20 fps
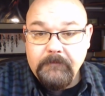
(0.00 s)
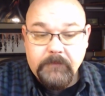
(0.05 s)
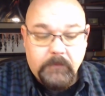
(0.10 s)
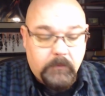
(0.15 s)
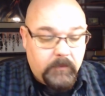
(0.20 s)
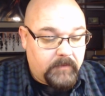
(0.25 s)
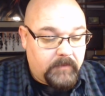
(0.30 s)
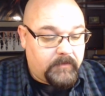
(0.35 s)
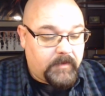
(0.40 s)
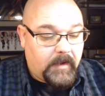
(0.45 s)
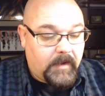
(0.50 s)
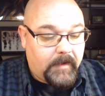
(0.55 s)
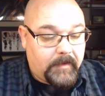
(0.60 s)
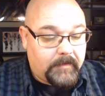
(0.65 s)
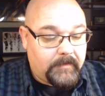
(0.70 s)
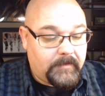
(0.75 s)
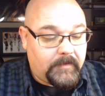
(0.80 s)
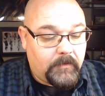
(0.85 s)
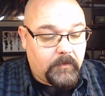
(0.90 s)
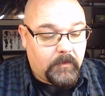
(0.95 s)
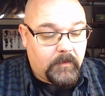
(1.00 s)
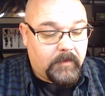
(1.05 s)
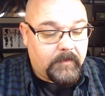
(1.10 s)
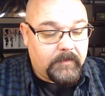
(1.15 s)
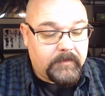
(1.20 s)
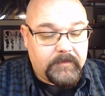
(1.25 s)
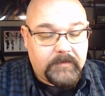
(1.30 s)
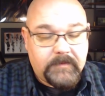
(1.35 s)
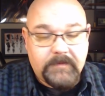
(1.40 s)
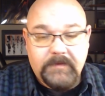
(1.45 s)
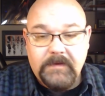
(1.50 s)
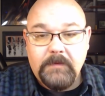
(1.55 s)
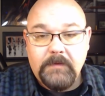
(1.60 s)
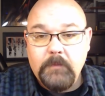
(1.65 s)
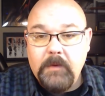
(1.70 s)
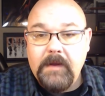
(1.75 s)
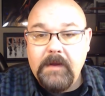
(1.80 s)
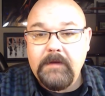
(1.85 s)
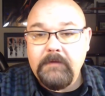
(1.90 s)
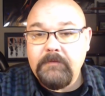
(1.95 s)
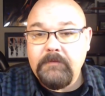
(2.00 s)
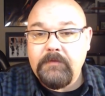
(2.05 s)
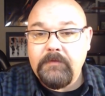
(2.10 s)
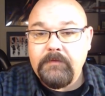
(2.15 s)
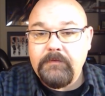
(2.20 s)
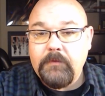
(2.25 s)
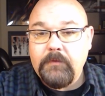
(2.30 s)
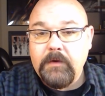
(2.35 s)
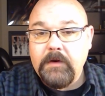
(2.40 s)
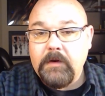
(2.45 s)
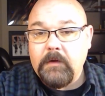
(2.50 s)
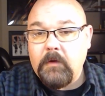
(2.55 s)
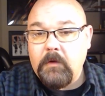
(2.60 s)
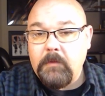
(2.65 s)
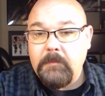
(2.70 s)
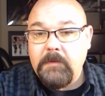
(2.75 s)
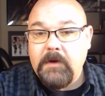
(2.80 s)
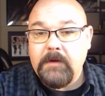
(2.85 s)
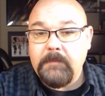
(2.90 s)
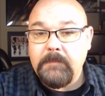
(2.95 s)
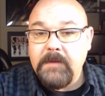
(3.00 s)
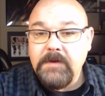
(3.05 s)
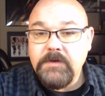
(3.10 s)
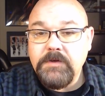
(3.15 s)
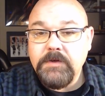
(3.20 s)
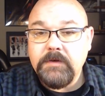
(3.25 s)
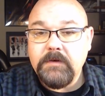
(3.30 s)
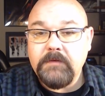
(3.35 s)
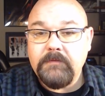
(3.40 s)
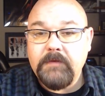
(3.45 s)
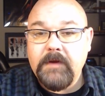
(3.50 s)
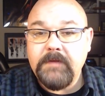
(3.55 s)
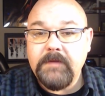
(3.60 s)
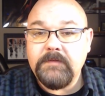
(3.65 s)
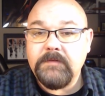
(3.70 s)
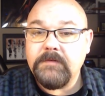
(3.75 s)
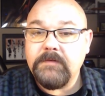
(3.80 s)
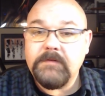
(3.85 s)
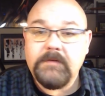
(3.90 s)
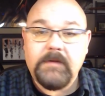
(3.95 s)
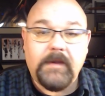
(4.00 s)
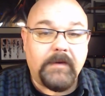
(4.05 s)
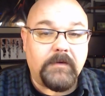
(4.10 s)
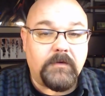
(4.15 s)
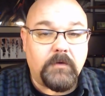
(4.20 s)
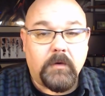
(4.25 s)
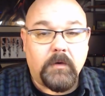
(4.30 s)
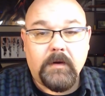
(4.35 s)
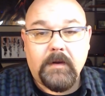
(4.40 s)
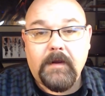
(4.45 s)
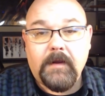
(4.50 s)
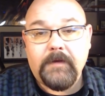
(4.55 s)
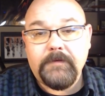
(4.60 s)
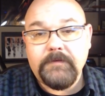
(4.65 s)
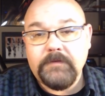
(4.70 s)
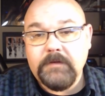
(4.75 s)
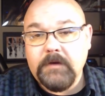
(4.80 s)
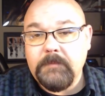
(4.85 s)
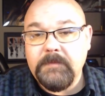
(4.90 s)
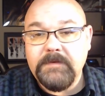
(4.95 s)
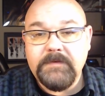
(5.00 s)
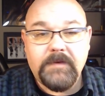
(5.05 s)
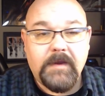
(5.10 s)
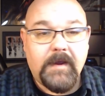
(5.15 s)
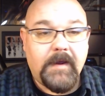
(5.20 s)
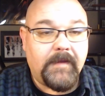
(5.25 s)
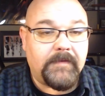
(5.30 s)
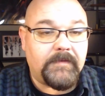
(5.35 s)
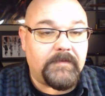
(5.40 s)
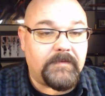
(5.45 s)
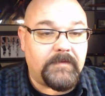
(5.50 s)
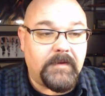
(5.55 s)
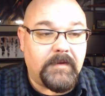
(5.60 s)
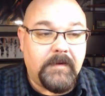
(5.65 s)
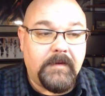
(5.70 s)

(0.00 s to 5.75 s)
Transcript: We've got your Z-Wave for your home automation devices like door locks, thermostats,